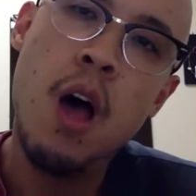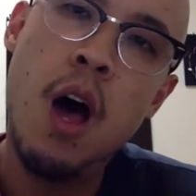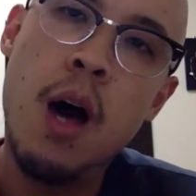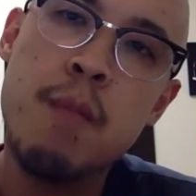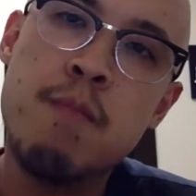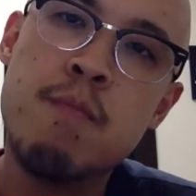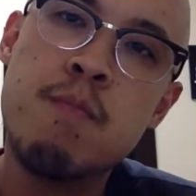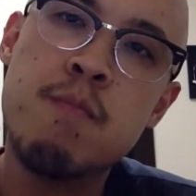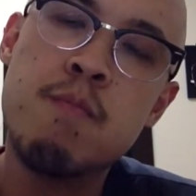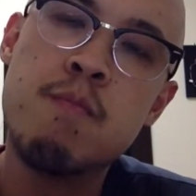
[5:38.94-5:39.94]

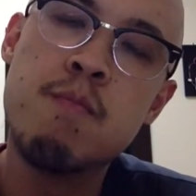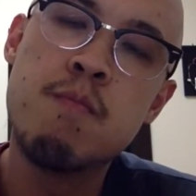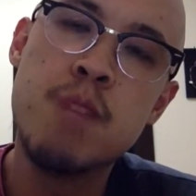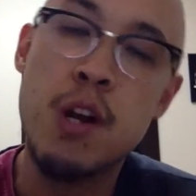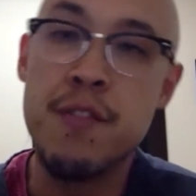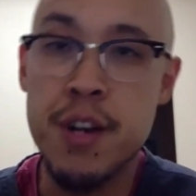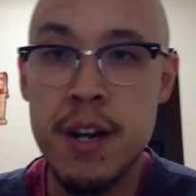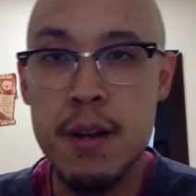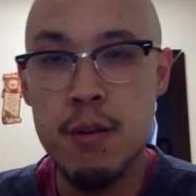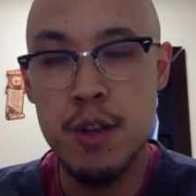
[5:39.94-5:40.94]
You know, if
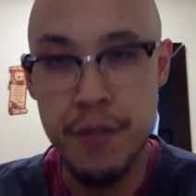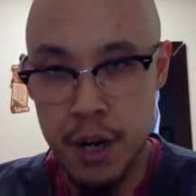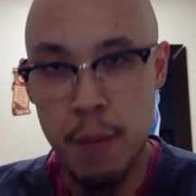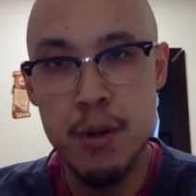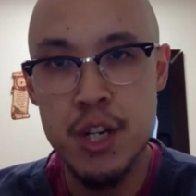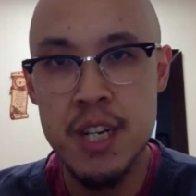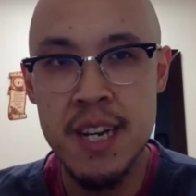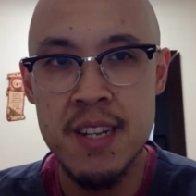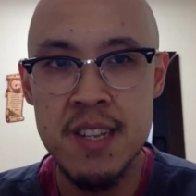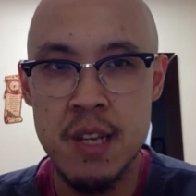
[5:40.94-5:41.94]
you're gonna push
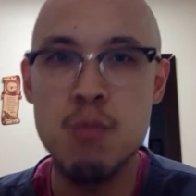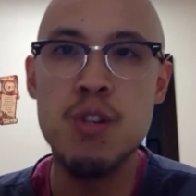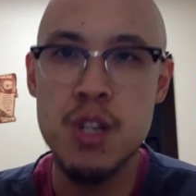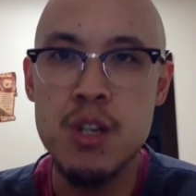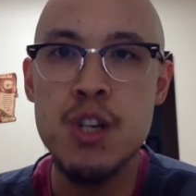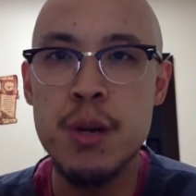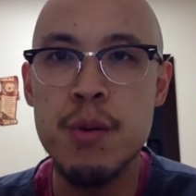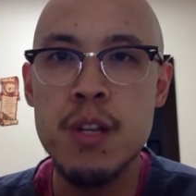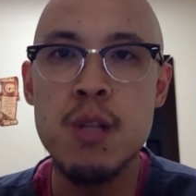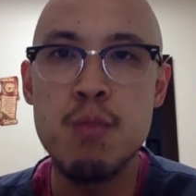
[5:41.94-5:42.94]
adenosine, which it
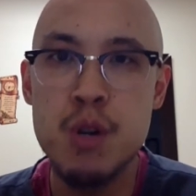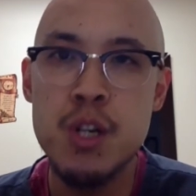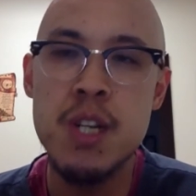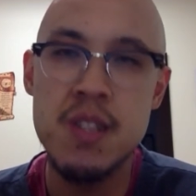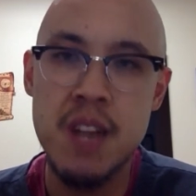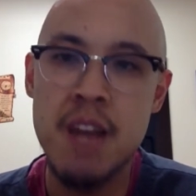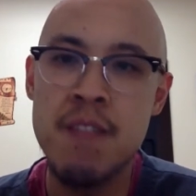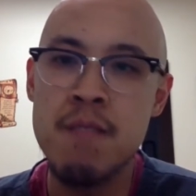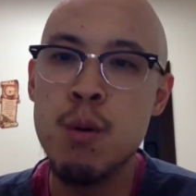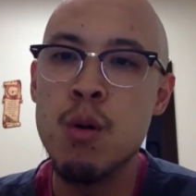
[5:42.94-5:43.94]
generally is pushed as an
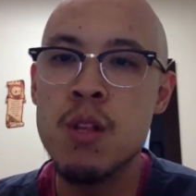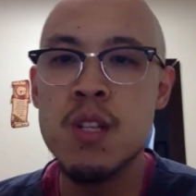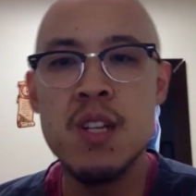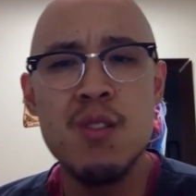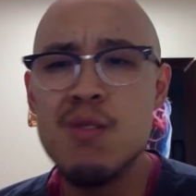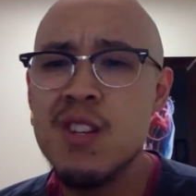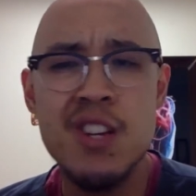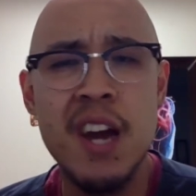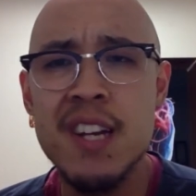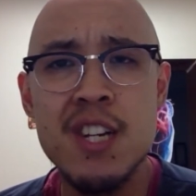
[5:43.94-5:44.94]
IV bolus,
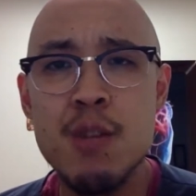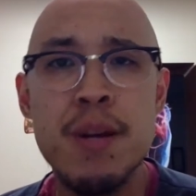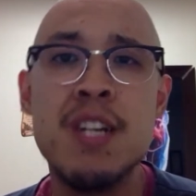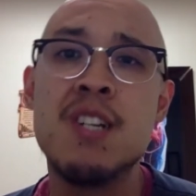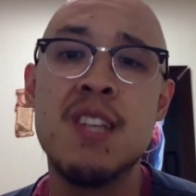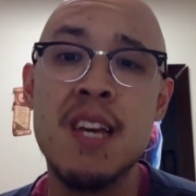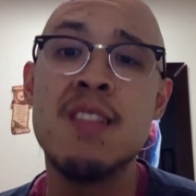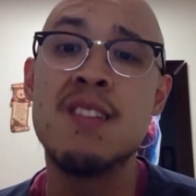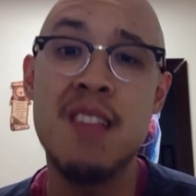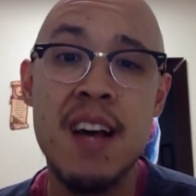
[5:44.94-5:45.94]
you got to tell your patients, hey,
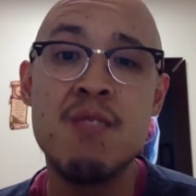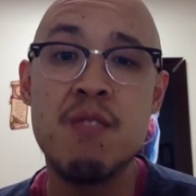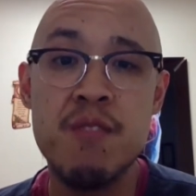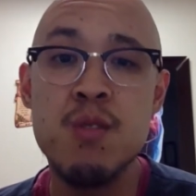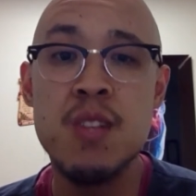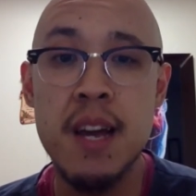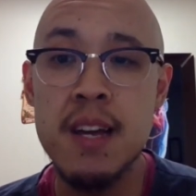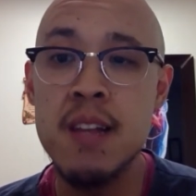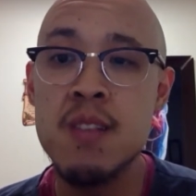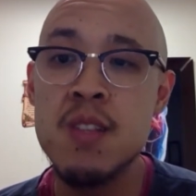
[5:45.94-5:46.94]
this lasts for a few
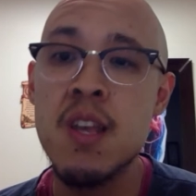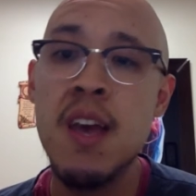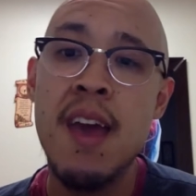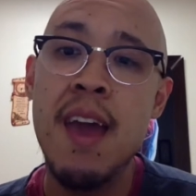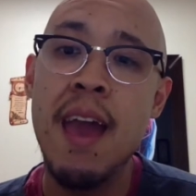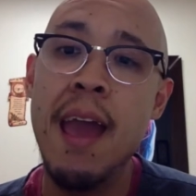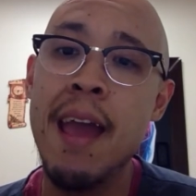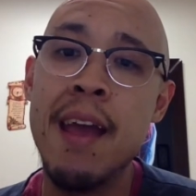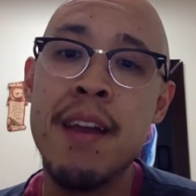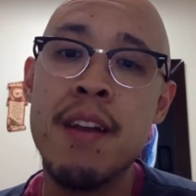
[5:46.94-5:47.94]
seconds,
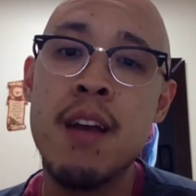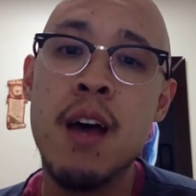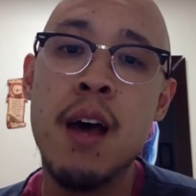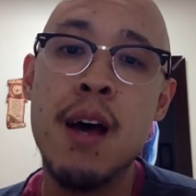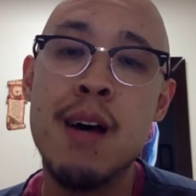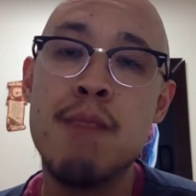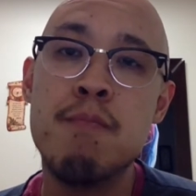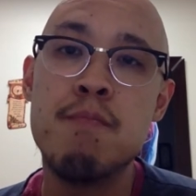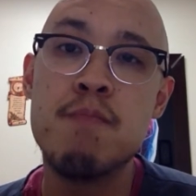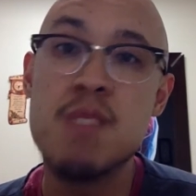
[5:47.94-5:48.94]
and
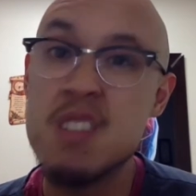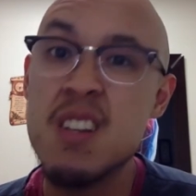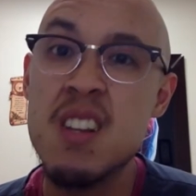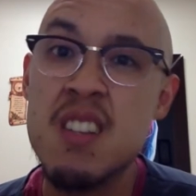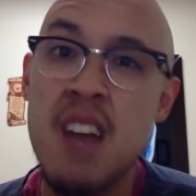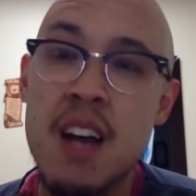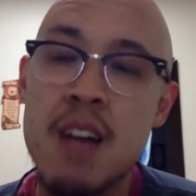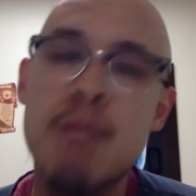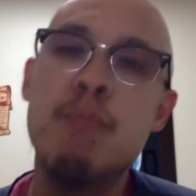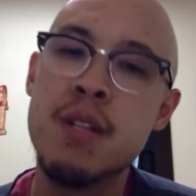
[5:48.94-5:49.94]
it's gonna suck,
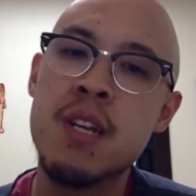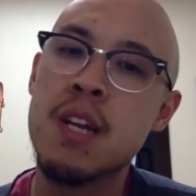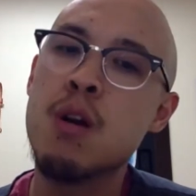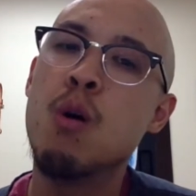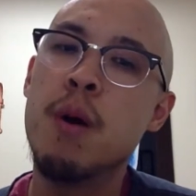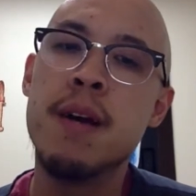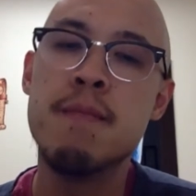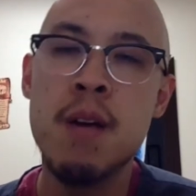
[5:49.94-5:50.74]
but it's gonna go away.